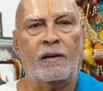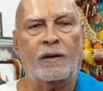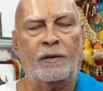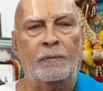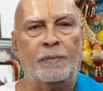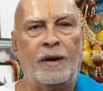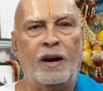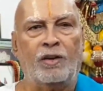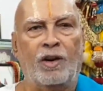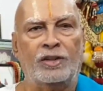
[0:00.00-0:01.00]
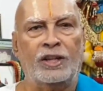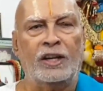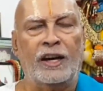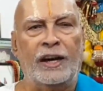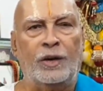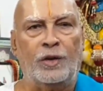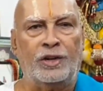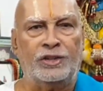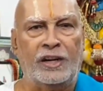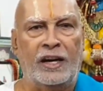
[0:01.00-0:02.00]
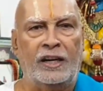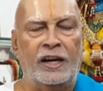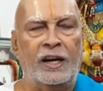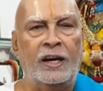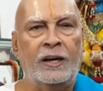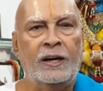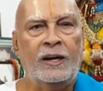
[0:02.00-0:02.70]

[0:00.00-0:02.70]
of Emperor Constantine to Christianity